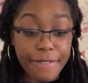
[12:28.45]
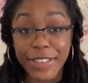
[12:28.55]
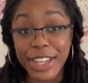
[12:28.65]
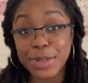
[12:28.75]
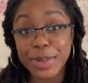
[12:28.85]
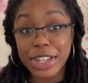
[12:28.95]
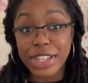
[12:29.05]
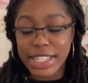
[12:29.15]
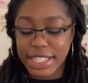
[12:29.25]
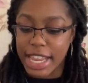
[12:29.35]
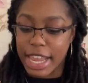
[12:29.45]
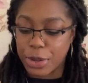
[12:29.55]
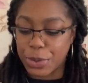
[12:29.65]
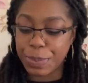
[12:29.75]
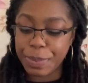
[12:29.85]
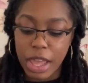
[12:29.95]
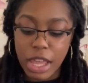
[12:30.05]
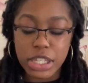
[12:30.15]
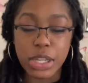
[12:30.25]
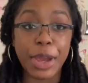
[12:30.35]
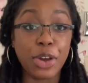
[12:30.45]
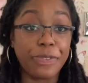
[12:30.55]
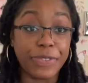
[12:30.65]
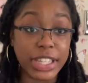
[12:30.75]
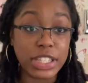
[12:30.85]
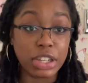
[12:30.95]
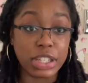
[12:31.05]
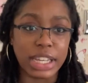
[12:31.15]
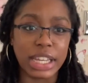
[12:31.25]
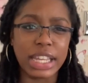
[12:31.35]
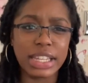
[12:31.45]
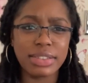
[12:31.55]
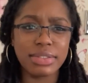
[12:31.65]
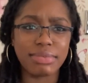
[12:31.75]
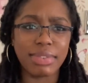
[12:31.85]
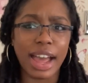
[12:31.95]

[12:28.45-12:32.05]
This was on sale, so I got this hoodie in,